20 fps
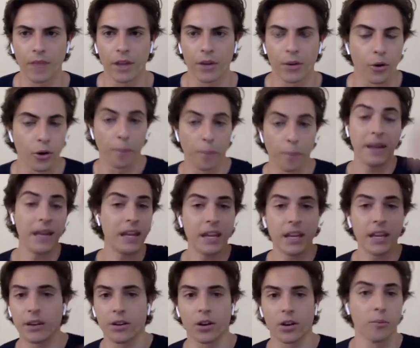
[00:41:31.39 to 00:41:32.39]
her
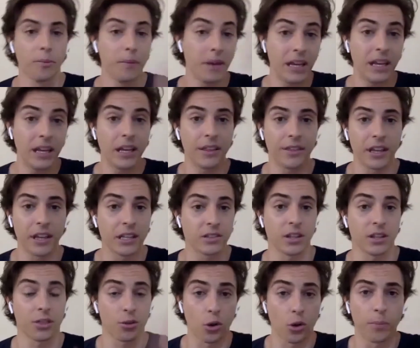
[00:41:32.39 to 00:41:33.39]
immediate thing is
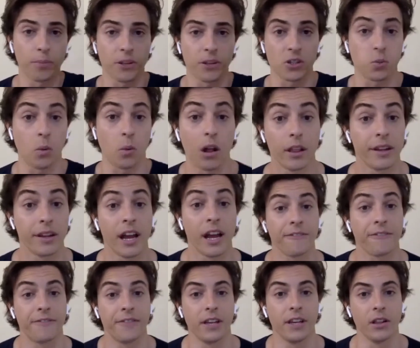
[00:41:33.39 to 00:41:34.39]
to throw up this wall and
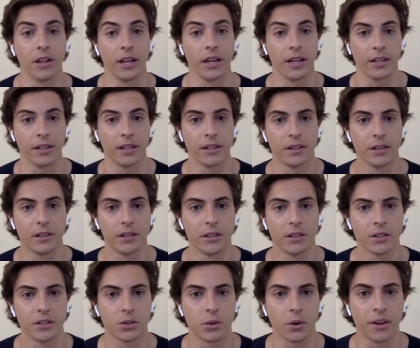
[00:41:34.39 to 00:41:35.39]
not feel it.
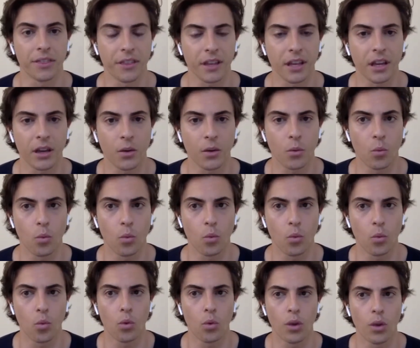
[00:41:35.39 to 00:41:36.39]
So I think
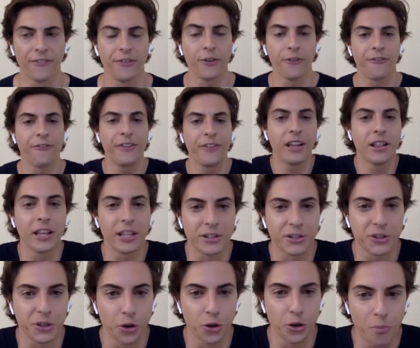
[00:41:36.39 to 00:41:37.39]
if you feel it
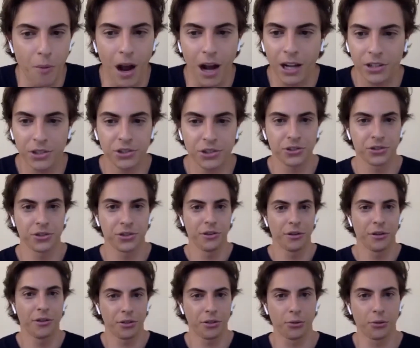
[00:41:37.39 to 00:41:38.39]
too much
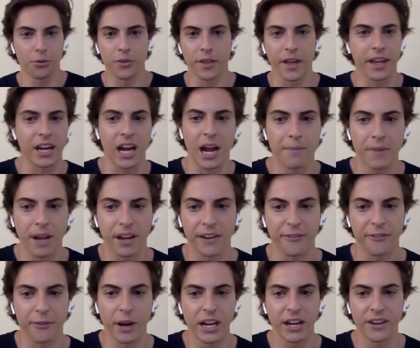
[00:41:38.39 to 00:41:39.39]
through that, I'm not
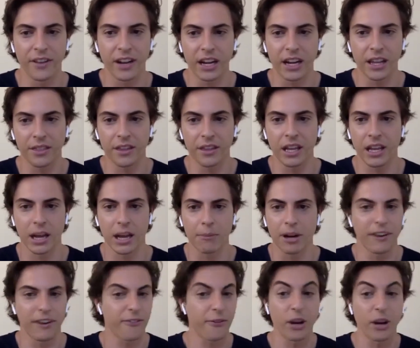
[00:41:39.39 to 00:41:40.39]
afraid of anything, I'm
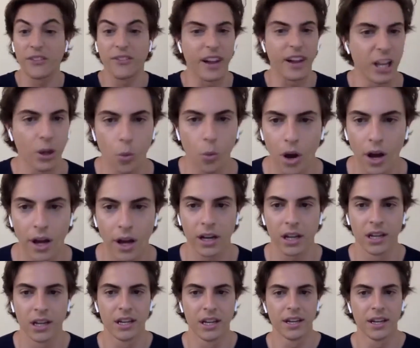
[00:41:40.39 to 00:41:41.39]
not afraid of anyone,
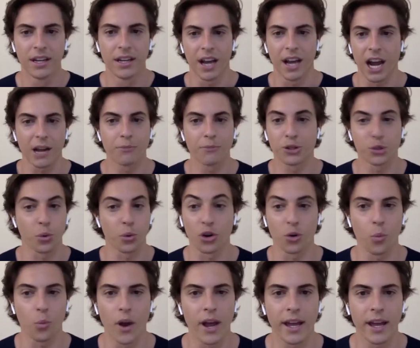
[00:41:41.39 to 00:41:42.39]
I'm sure to
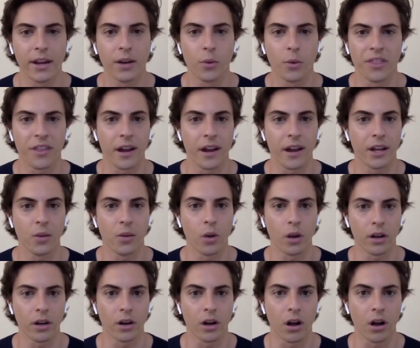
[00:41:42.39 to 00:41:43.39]
win with
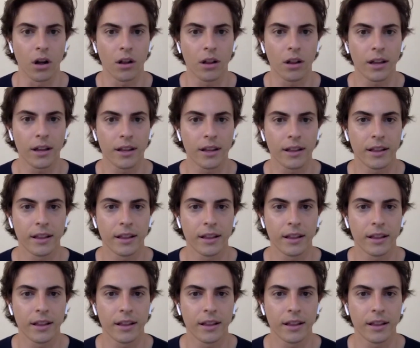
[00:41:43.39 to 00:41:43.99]
anyone at all,